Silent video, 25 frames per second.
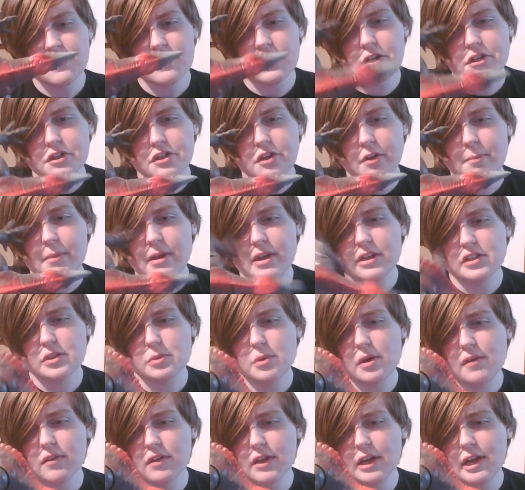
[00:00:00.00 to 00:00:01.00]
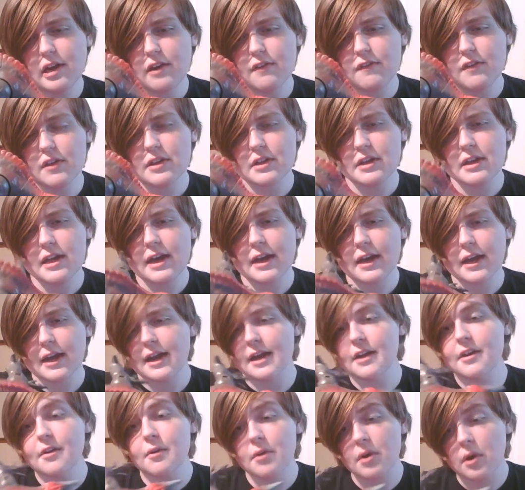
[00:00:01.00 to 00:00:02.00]
like there should be a swivel here for the neck,
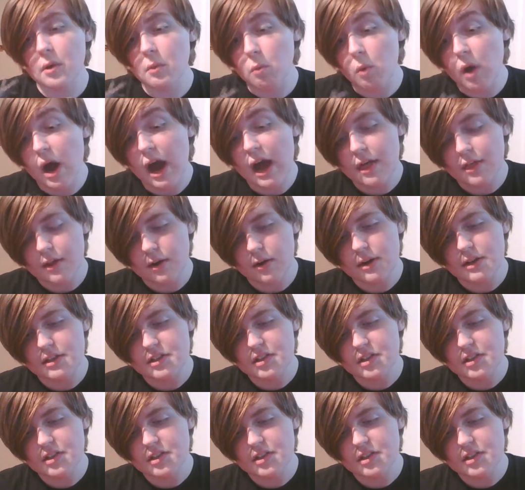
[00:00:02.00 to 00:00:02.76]
and I don't know why there